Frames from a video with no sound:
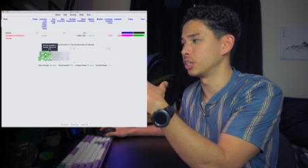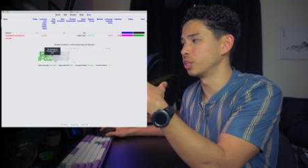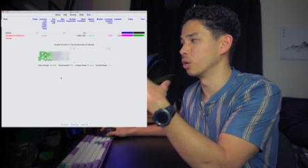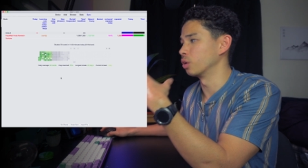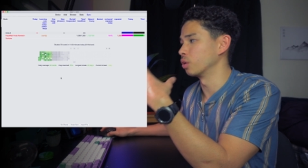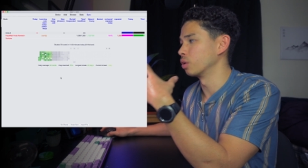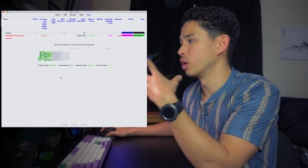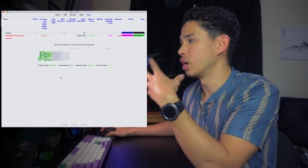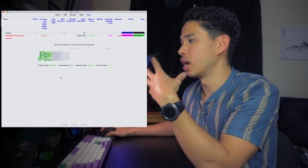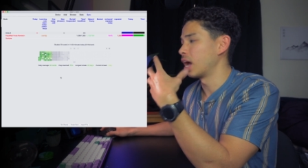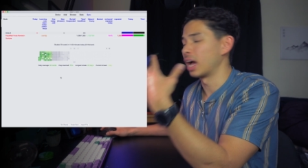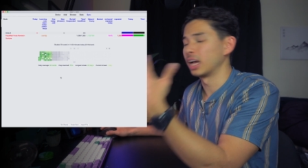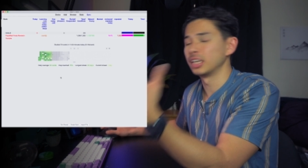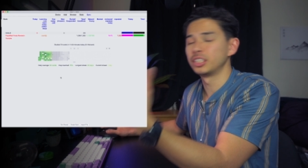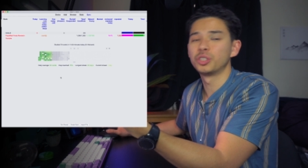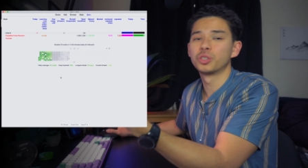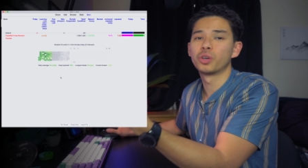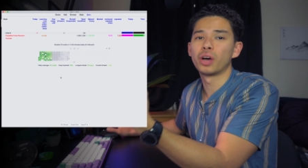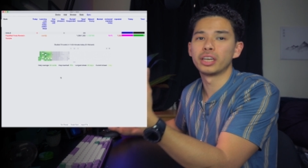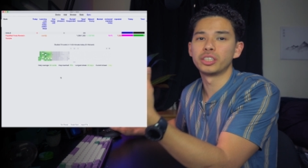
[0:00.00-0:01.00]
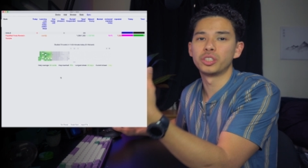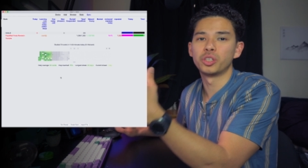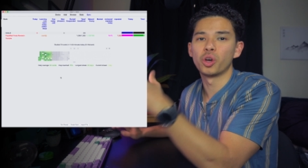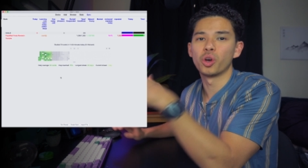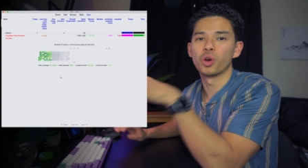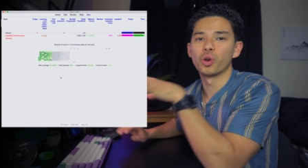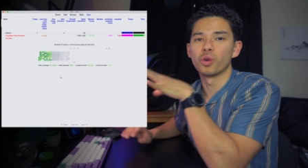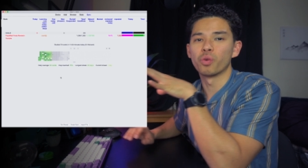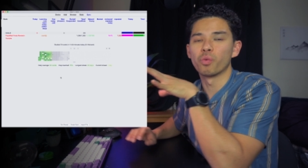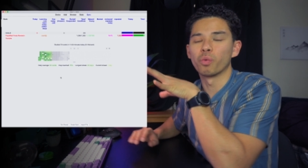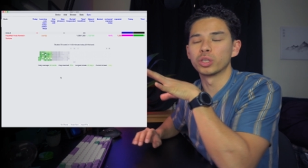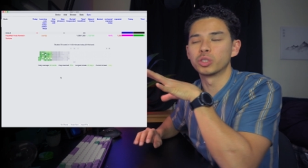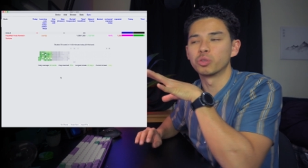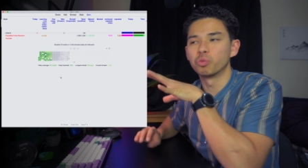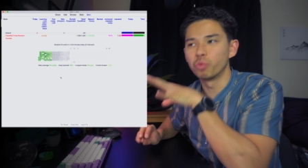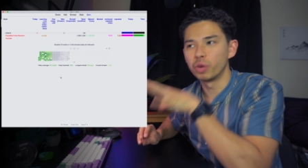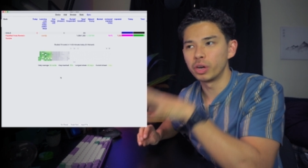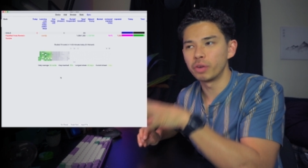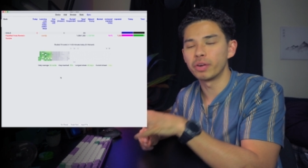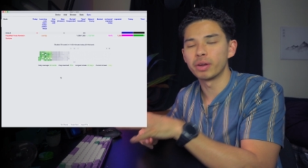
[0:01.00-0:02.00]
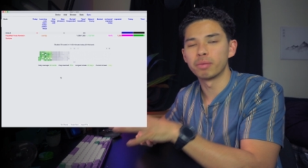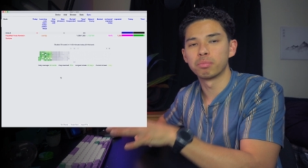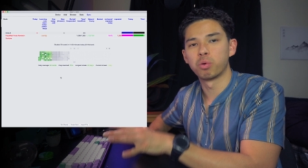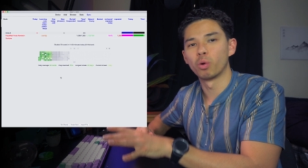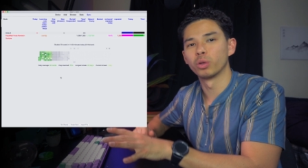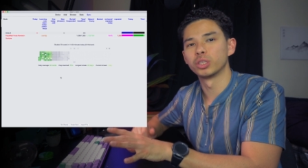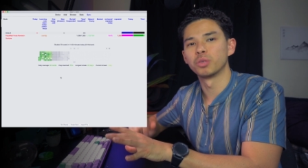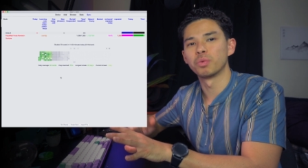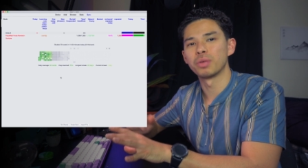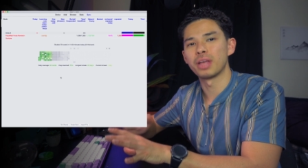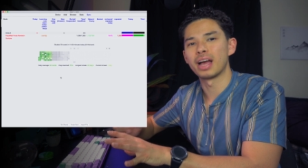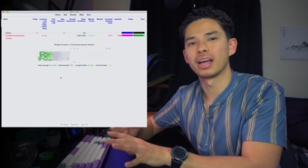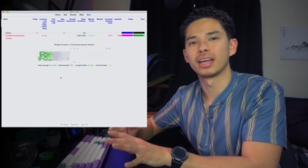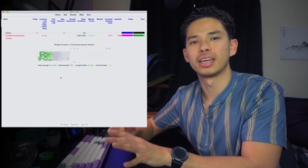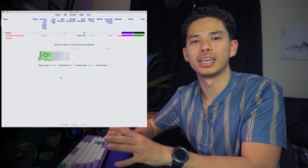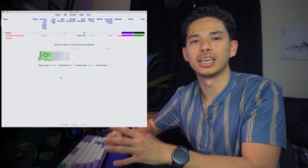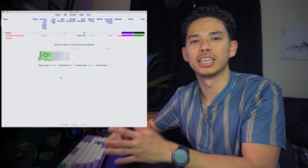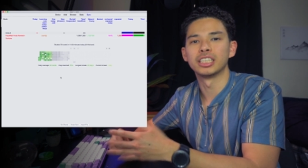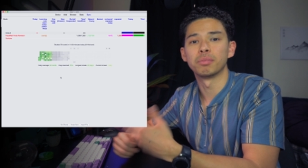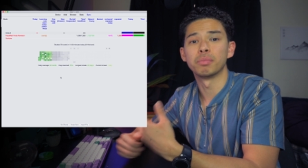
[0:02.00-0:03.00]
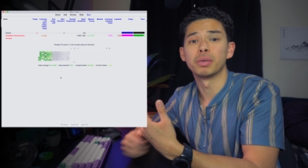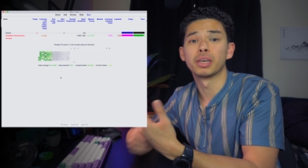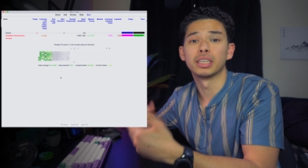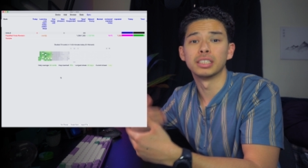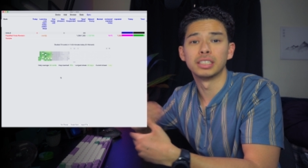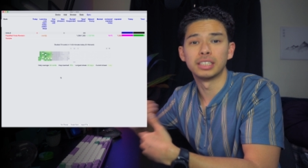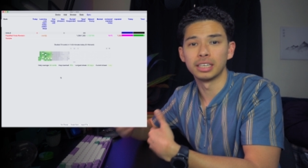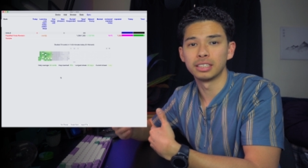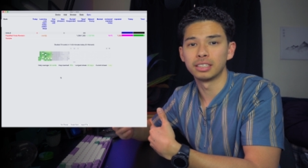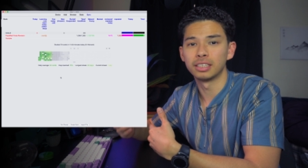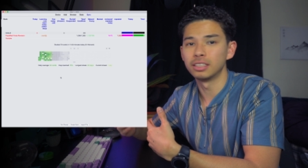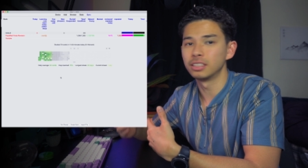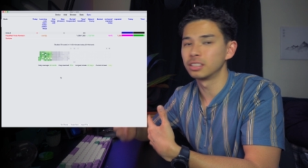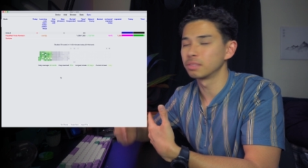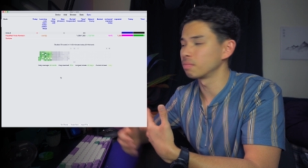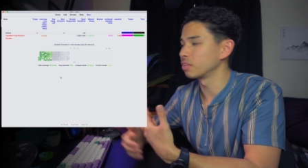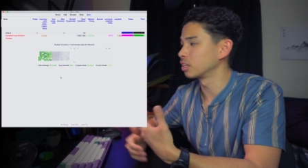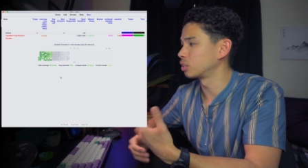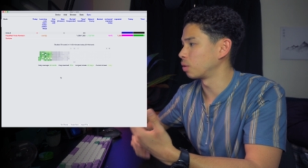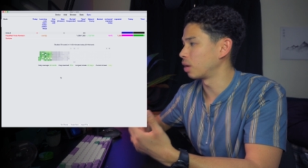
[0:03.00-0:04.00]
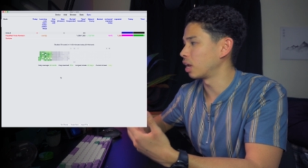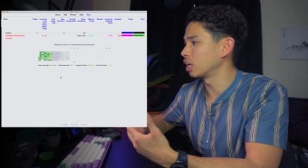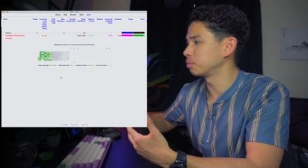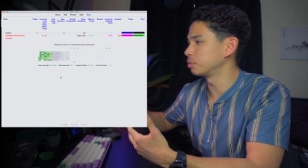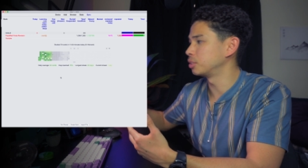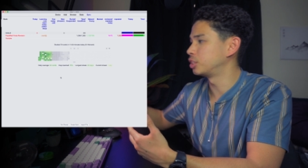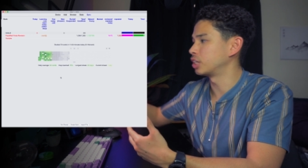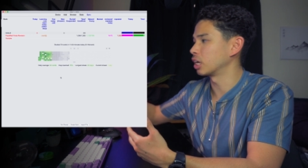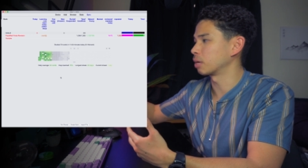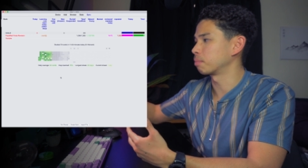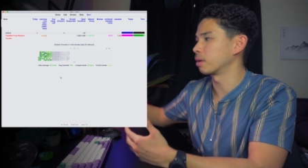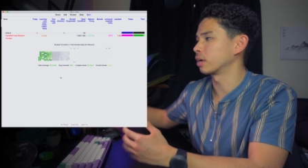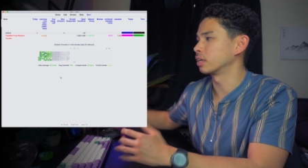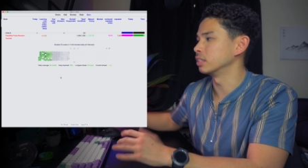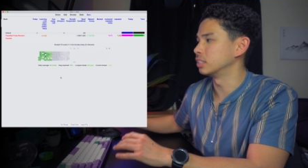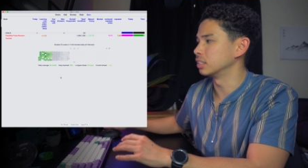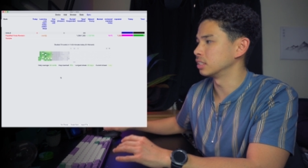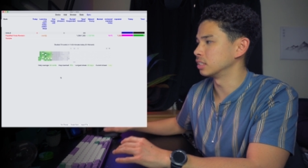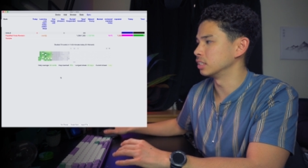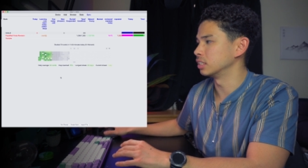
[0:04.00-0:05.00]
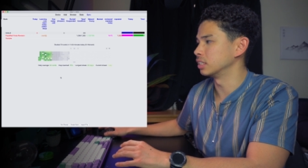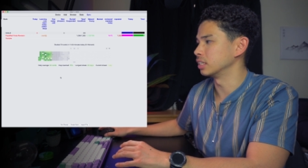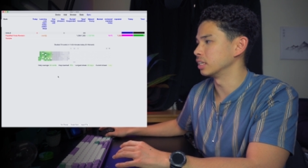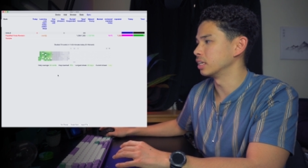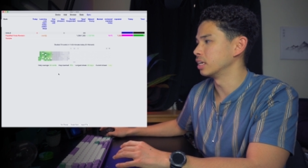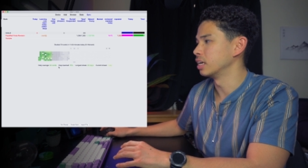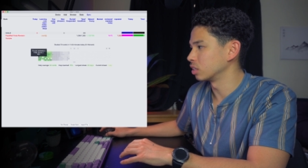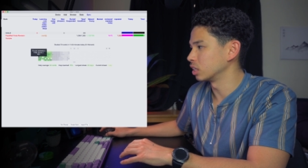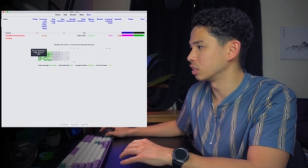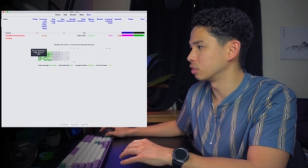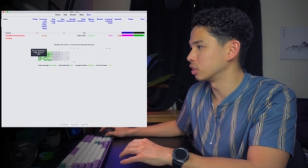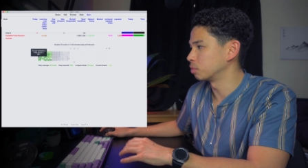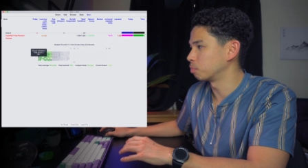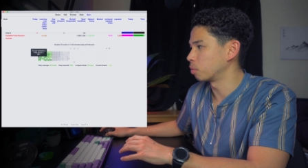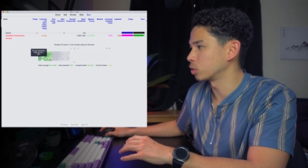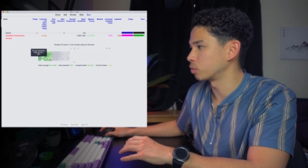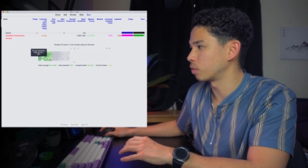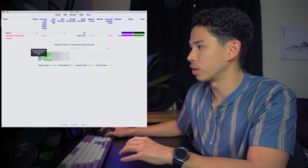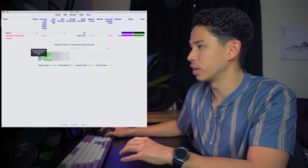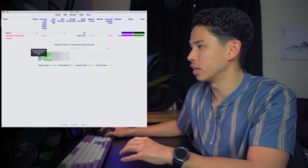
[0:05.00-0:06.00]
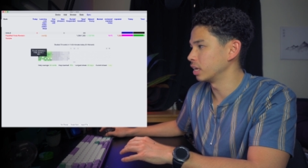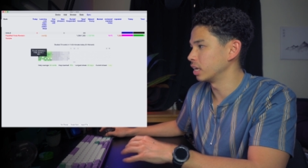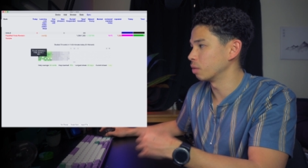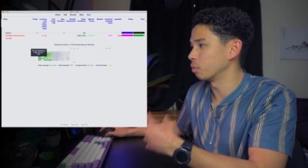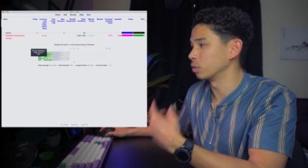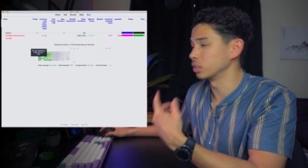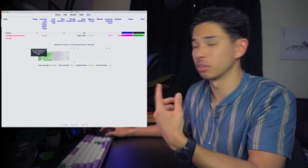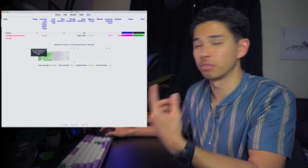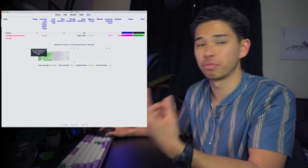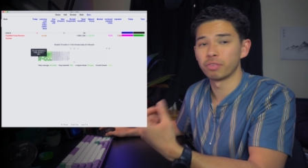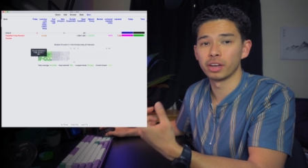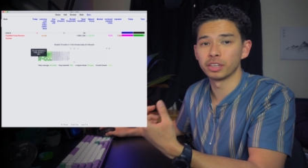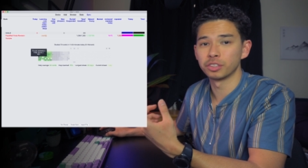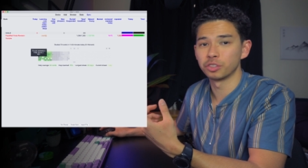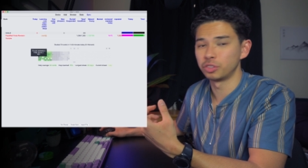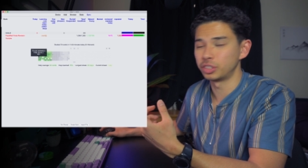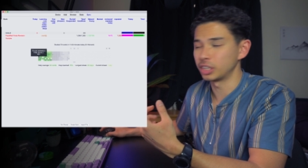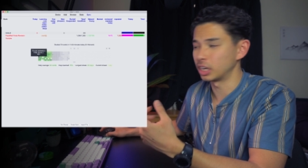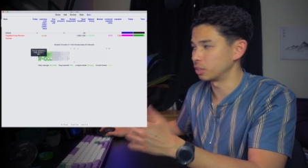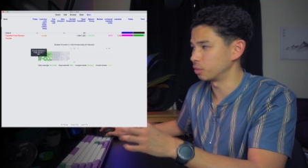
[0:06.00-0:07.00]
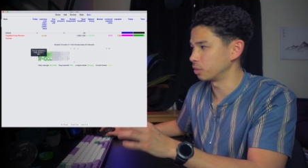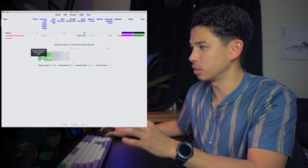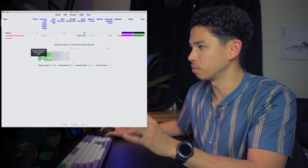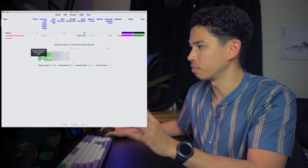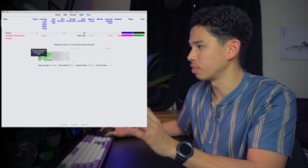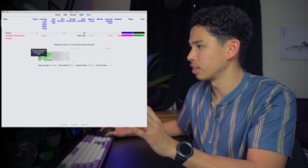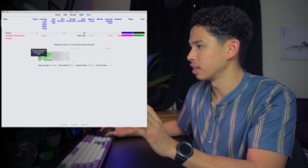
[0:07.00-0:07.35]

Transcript: You know, as you guys know, what's really, really important with Anki is to be consistent. So it allows me to check my consistency. This, this box right here was the 1st of January.